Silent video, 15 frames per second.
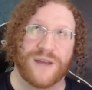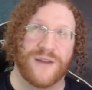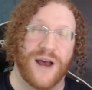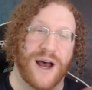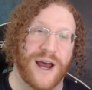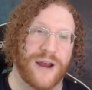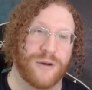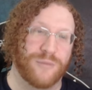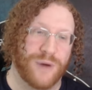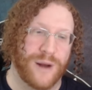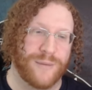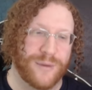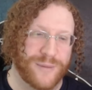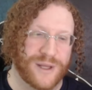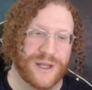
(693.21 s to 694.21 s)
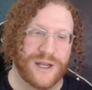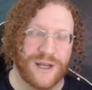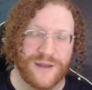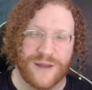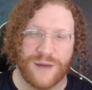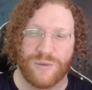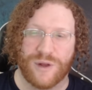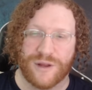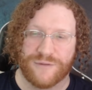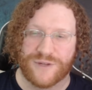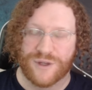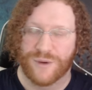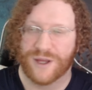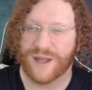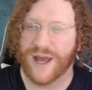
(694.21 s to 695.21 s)
the higher probability they will of
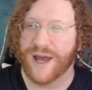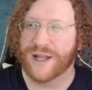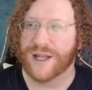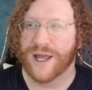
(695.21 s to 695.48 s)
doing that.